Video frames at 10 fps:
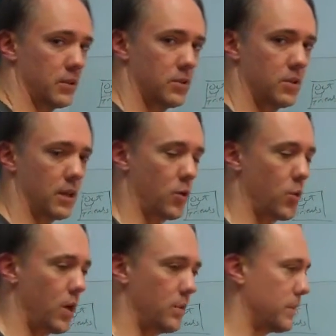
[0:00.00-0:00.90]
this
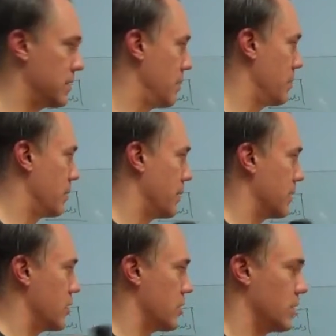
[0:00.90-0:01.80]
incredibly simple,
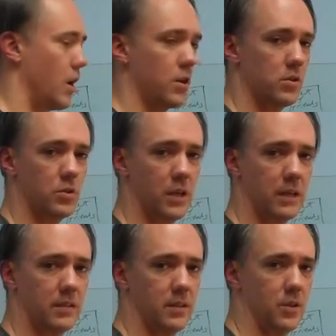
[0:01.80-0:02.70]
but you can also,
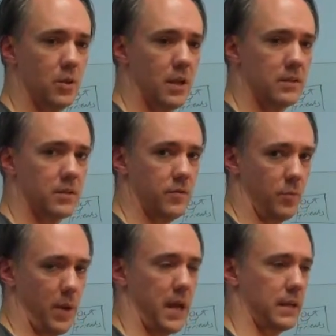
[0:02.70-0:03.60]
like I said, utilize this
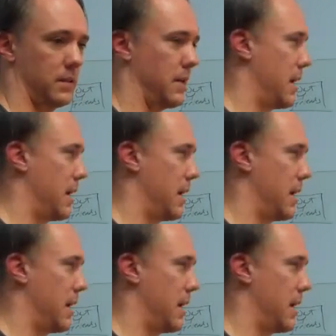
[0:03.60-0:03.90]
for panic